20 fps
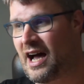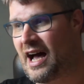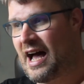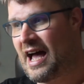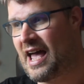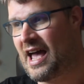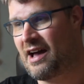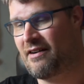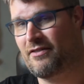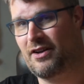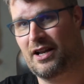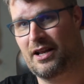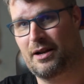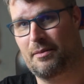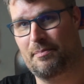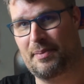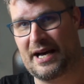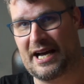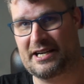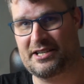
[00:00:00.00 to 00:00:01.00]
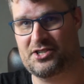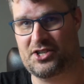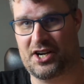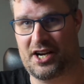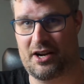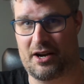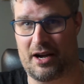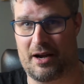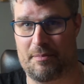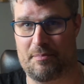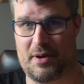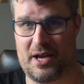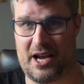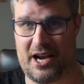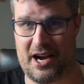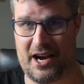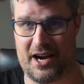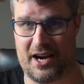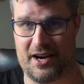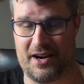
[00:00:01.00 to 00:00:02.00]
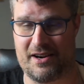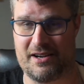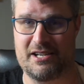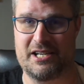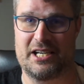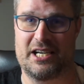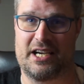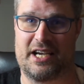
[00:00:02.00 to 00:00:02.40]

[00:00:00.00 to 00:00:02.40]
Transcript: I have a little patch up here,